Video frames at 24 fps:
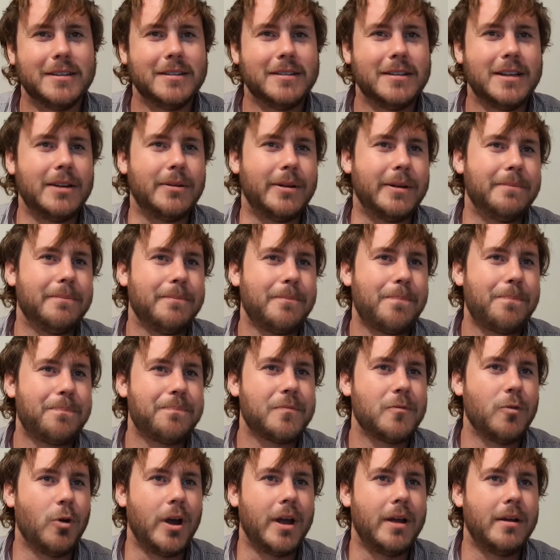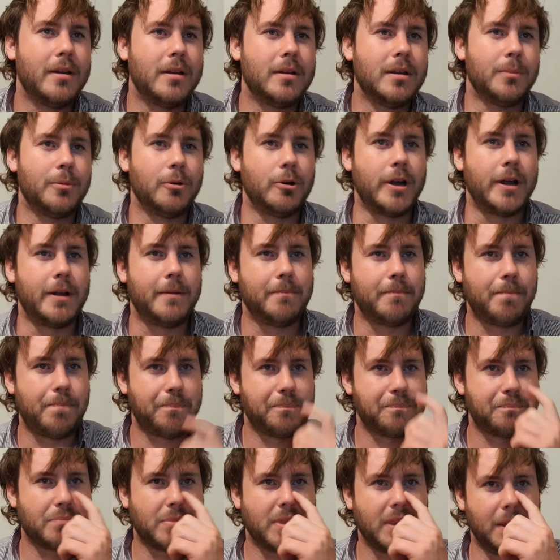Anyway, right, number 8.
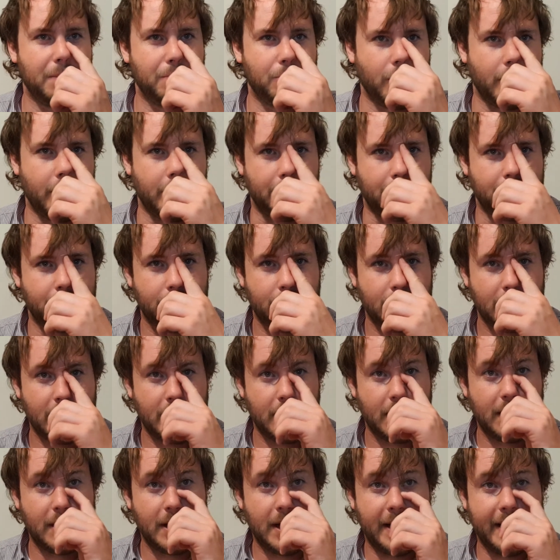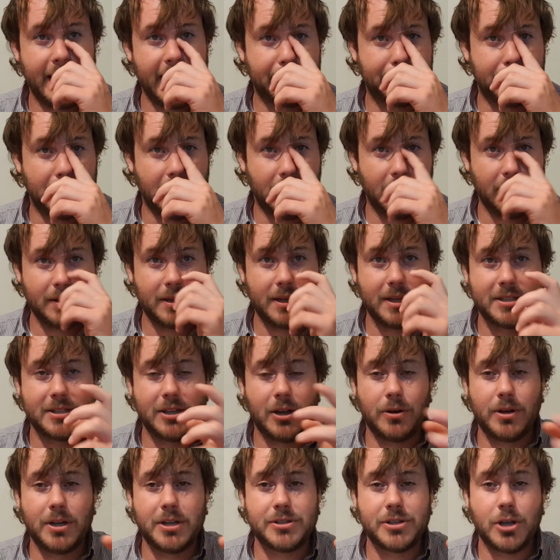In Britain, an eggplant is
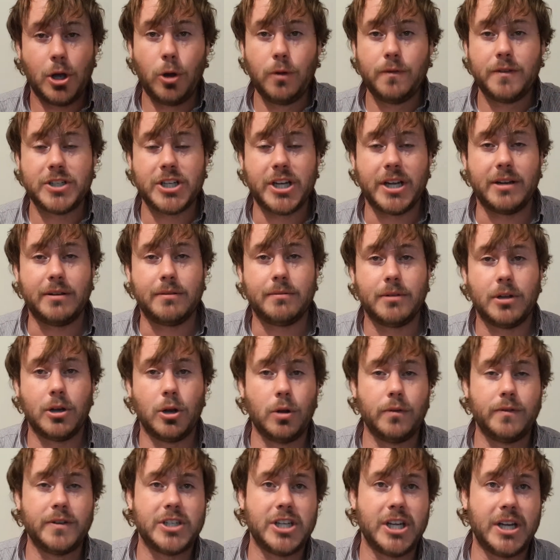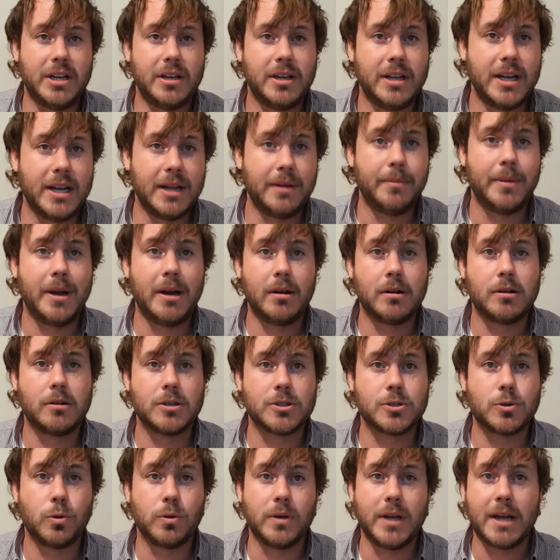known as aubergine. An aubergine in America is
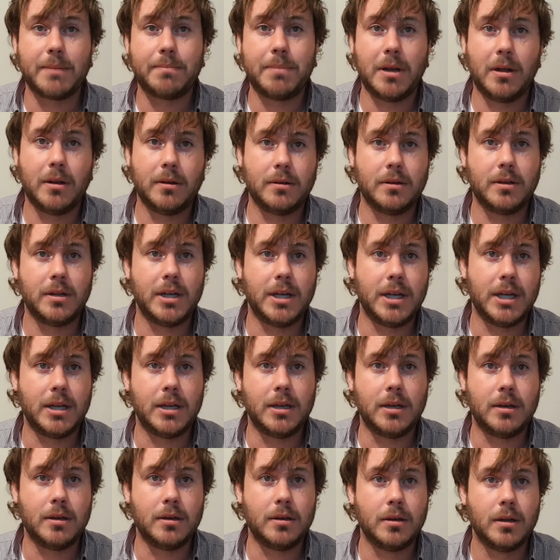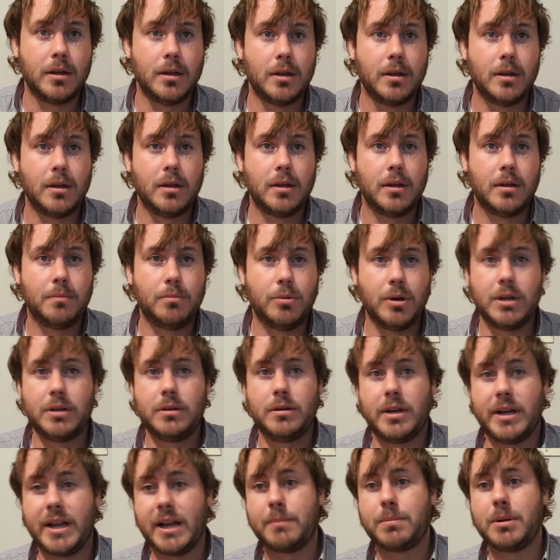called an eggplant. In Britain,
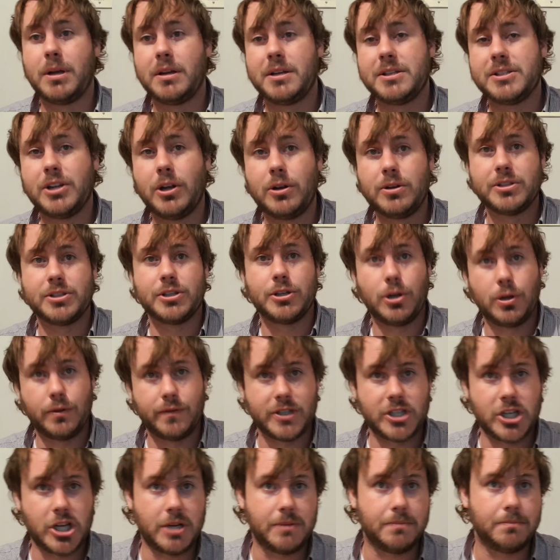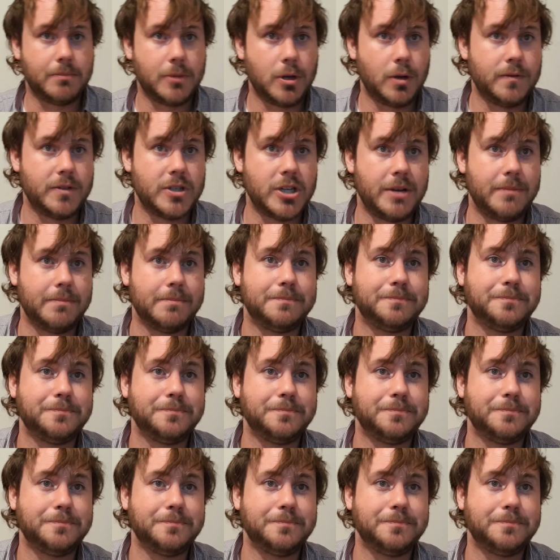an eggplant is known as an aubergine. Aubergine.